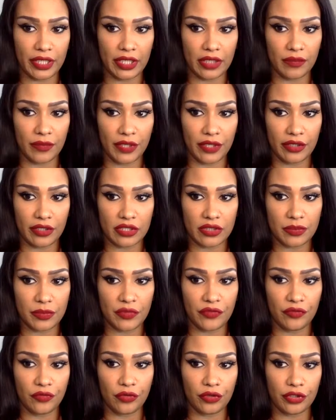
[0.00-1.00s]
and a marriage
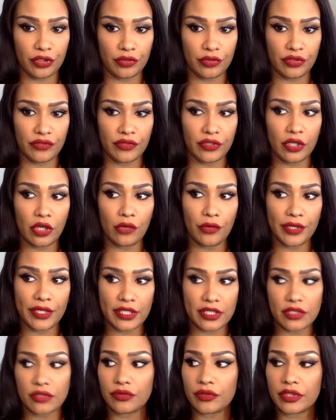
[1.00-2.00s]
before you even go
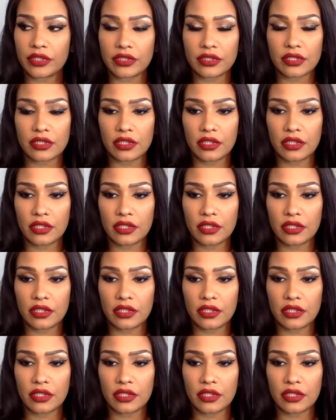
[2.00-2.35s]
into it.